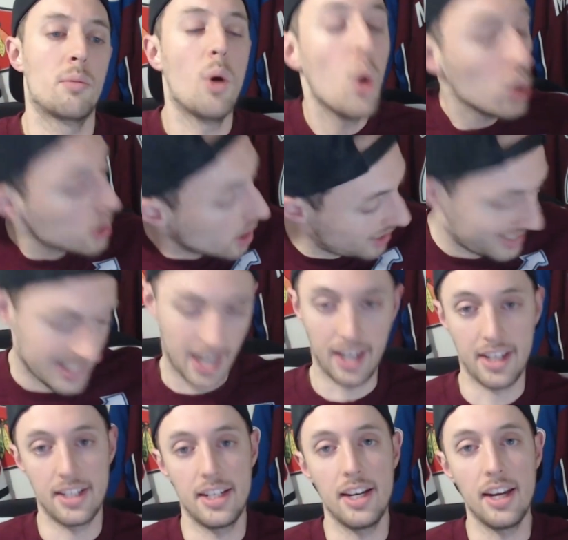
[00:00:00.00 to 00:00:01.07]
Hold on a
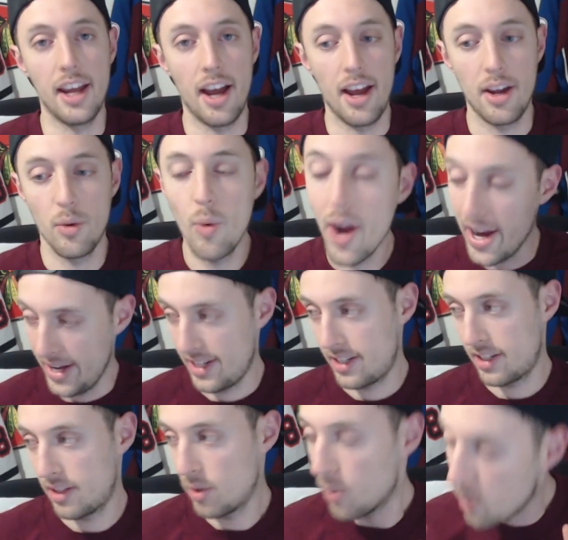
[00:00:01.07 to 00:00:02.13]
second, T D I.
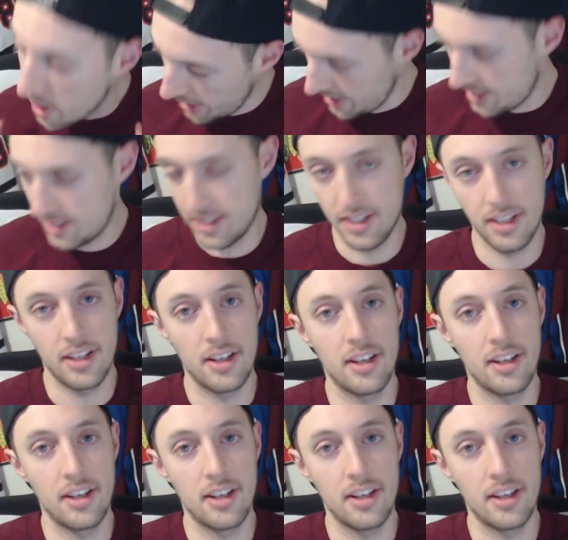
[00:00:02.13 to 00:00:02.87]
Wait, wait.